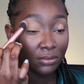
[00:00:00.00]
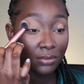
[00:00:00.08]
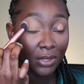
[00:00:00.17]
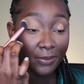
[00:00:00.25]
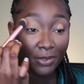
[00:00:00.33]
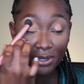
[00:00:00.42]

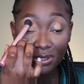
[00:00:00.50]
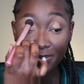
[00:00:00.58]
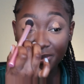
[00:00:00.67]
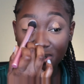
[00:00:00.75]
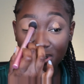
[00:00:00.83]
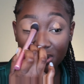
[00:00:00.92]
I'm gonna
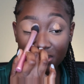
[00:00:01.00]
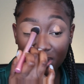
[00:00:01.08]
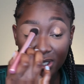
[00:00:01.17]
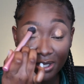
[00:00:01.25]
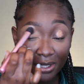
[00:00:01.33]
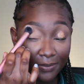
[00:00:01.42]
deposit the
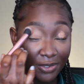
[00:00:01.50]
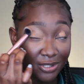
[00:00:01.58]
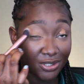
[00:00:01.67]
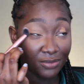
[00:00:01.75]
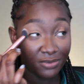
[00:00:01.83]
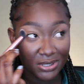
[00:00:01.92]
check,
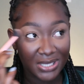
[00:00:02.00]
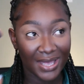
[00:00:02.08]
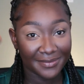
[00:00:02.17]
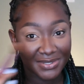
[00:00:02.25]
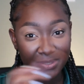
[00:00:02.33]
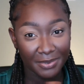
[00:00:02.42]
because obviously I
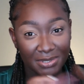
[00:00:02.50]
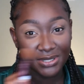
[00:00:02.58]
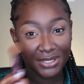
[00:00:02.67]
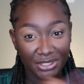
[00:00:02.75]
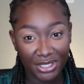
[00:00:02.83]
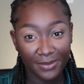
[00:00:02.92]
have to deposit
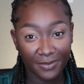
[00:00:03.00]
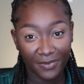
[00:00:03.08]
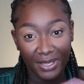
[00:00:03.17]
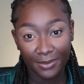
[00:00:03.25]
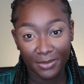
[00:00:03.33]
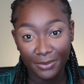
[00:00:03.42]
the check if I
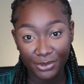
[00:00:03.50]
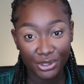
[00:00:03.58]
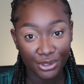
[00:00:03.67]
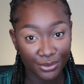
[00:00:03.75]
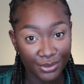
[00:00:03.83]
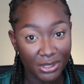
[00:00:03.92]
can be able to
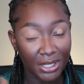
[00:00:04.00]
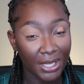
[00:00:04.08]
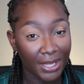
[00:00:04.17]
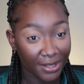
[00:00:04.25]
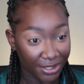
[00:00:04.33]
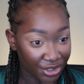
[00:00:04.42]
use
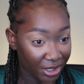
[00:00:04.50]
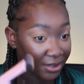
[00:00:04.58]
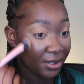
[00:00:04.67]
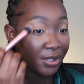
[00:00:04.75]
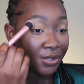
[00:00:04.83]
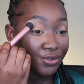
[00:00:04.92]
the check.
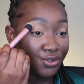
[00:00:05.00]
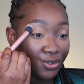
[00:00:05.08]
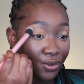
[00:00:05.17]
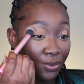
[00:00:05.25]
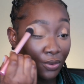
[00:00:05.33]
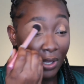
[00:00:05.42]

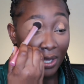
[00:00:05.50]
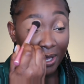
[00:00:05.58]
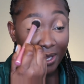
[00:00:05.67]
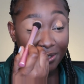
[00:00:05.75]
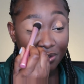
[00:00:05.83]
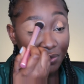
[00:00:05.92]
So
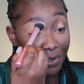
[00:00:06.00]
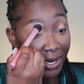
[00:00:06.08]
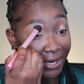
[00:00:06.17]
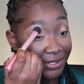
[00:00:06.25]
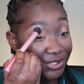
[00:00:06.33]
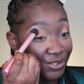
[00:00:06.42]
I
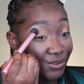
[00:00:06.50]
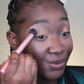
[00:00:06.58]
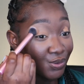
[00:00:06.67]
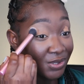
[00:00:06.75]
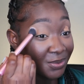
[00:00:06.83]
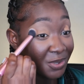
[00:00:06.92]
try
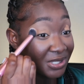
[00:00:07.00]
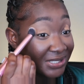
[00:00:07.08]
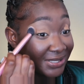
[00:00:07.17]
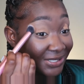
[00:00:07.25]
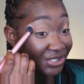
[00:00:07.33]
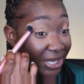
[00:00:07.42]
to
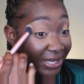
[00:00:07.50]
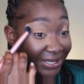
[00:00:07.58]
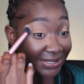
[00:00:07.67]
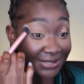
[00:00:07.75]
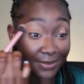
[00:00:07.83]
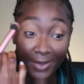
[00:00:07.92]
deposit the check
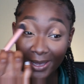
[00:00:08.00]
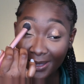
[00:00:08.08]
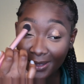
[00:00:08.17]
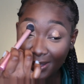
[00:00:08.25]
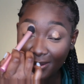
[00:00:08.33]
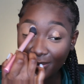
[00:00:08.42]
into my
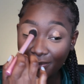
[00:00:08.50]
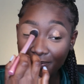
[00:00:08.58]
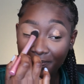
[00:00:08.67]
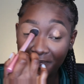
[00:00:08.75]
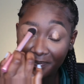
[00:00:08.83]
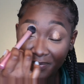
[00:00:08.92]
account.
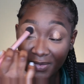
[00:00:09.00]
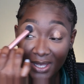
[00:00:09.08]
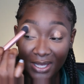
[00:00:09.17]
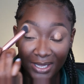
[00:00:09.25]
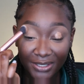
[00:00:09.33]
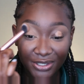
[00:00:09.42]

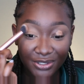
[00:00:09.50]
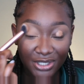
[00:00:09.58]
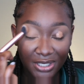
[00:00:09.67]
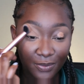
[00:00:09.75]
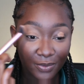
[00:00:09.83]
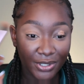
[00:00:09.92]
And
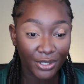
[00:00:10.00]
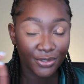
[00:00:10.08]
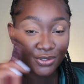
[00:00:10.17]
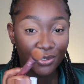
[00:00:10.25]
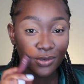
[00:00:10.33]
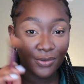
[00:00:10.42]
usually when you
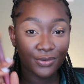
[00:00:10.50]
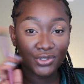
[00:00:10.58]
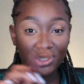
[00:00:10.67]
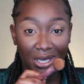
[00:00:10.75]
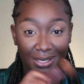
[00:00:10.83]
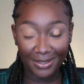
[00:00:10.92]
do
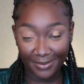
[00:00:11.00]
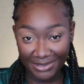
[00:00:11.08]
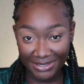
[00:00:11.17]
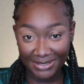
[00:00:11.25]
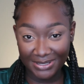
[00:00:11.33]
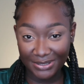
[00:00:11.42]
check
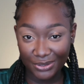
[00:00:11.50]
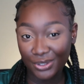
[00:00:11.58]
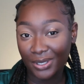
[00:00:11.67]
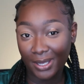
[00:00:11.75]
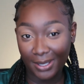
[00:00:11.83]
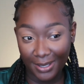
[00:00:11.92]
deposits into
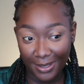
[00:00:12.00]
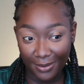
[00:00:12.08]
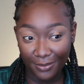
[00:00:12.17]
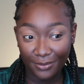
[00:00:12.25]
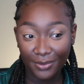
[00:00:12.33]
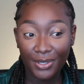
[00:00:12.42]
your
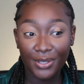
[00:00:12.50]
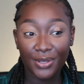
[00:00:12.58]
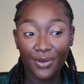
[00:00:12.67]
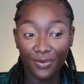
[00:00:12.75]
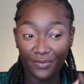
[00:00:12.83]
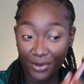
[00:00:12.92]
account
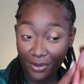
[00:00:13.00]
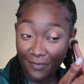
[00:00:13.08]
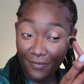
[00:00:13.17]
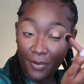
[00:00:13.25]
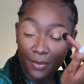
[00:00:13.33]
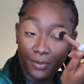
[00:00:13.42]
over your
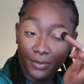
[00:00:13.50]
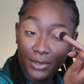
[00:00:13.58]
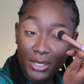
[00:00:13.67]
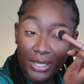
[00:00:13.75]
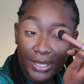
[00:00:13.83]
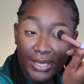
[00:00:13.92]
phone,
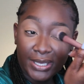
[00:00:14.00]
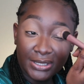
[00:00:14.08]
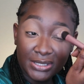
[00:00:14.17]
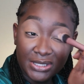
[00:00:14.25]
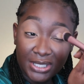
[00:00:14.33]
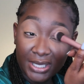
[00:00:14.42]

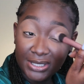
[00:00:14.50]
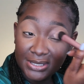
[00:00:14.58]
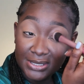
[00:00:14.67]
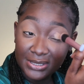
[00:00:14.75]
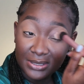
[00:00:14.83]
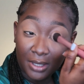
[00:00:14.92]
it
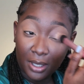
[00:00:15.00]
takes,